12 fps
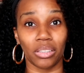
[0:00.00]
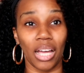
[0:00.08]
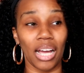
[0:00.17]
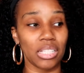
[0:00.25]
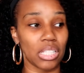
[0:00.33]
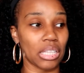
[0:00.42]

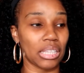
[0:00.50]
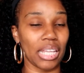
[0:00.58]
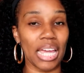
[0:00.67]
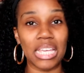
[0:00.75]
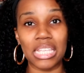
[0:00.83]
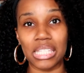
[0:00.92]
not
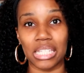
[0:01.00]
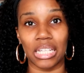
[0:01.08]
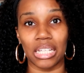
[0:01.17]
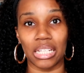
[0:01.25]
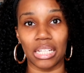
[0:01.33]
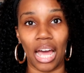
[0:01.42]

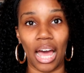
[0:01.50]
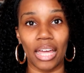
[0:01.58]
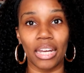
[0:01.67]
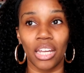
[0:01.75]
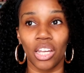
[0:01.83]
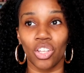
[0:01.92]
lazy, not,